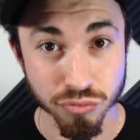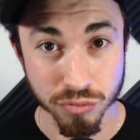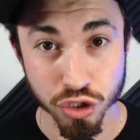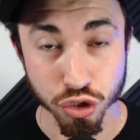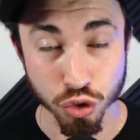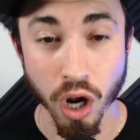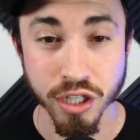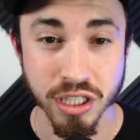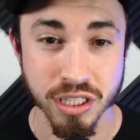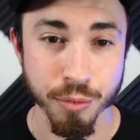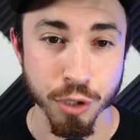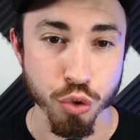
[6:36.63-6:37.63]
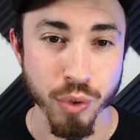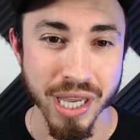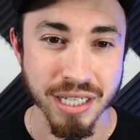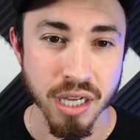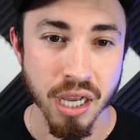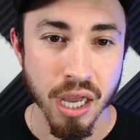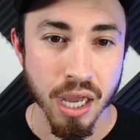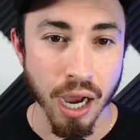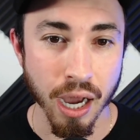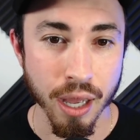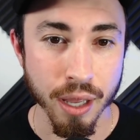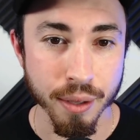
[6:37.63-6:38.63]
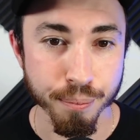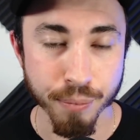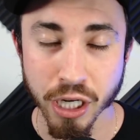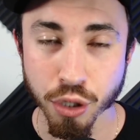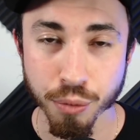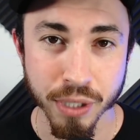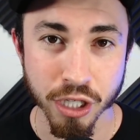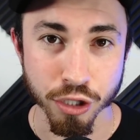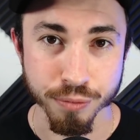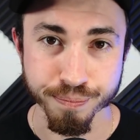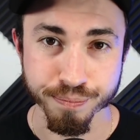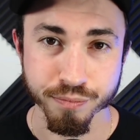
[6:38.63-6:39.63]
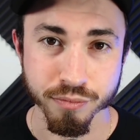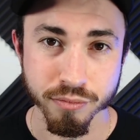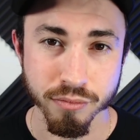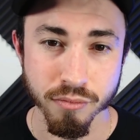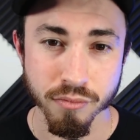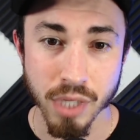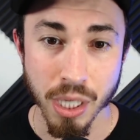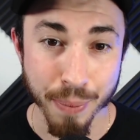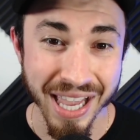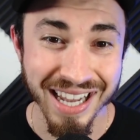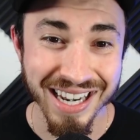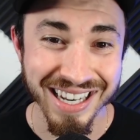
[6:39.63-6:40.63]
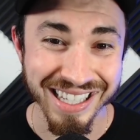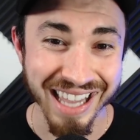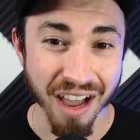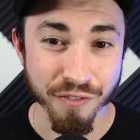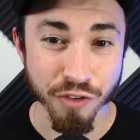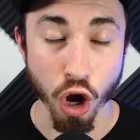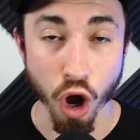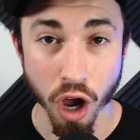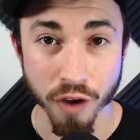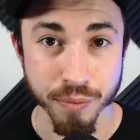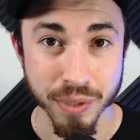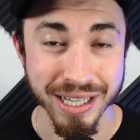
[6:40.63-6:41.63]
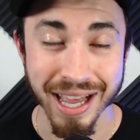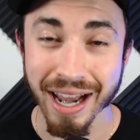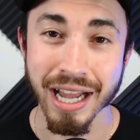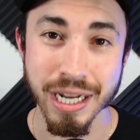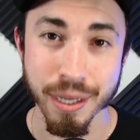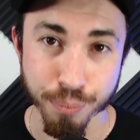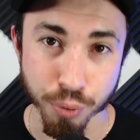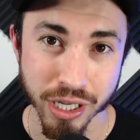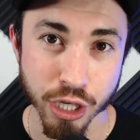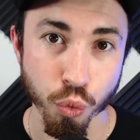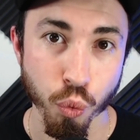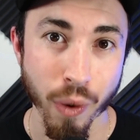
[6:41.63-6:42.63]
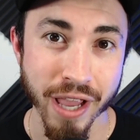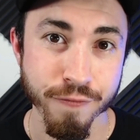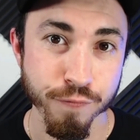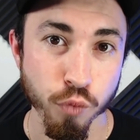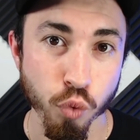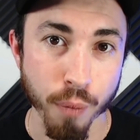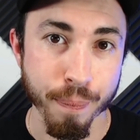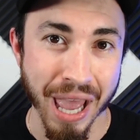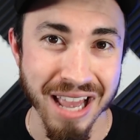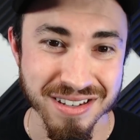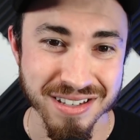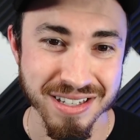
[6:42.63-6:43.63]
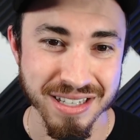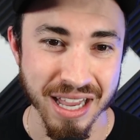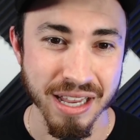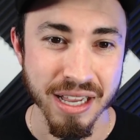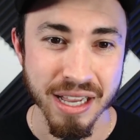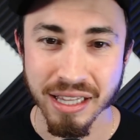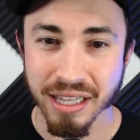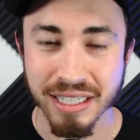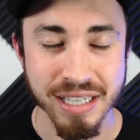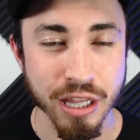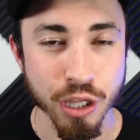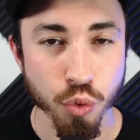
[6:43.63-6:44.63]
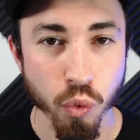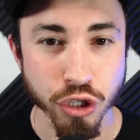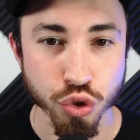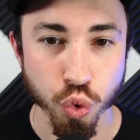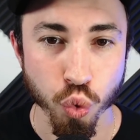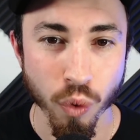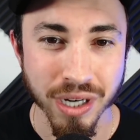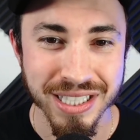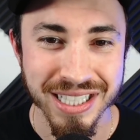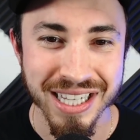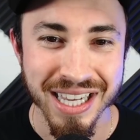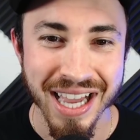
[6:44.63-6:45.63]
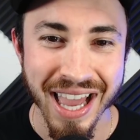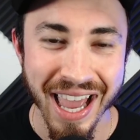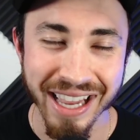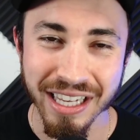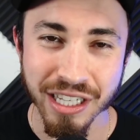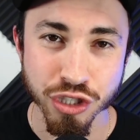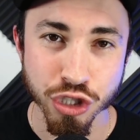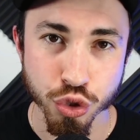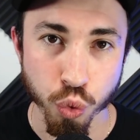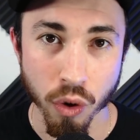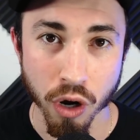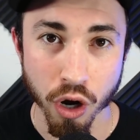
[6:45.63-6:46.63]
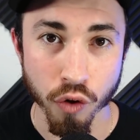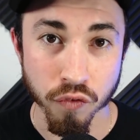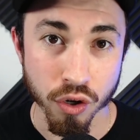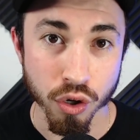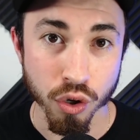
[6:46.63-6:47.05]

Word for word: Starocci is somebody who is. Uh, Michael Beard pinned Gavin Hoffman. That ended up putting it away for Penn State. And like I said, they won 28 to 12